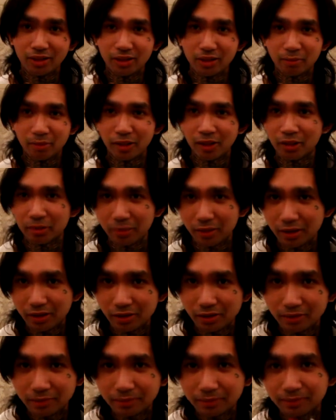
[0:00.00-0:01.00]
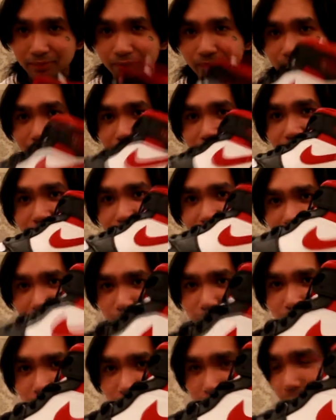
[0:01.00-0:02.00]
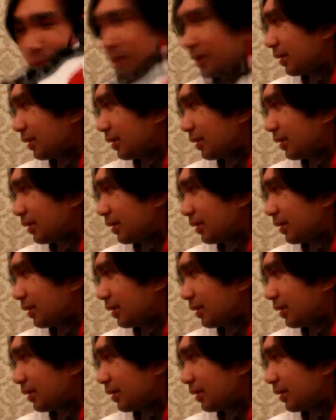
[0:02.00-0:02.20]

time gets me. Bap.